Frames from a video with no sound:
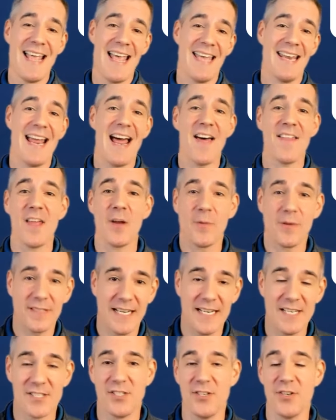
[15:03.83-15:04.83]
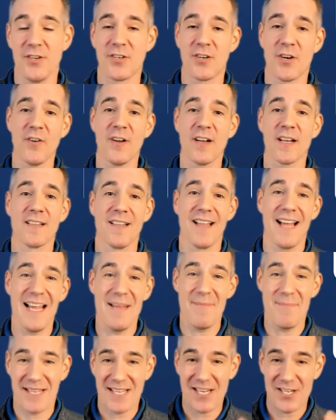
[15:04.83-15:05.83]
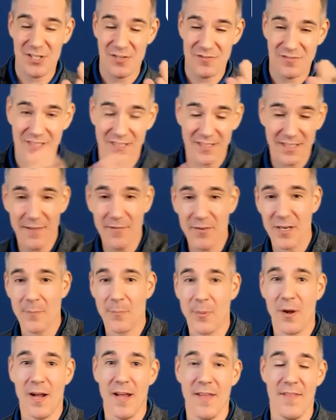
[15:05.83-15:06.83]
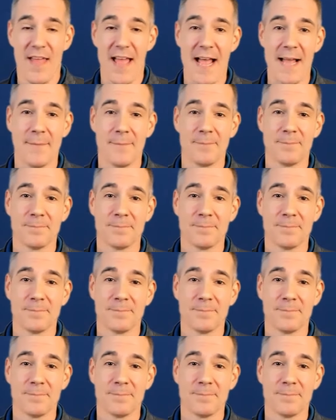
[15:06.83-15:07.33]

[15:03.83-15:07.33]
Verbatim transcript: and how that relates to your current client because you've delivered upon that.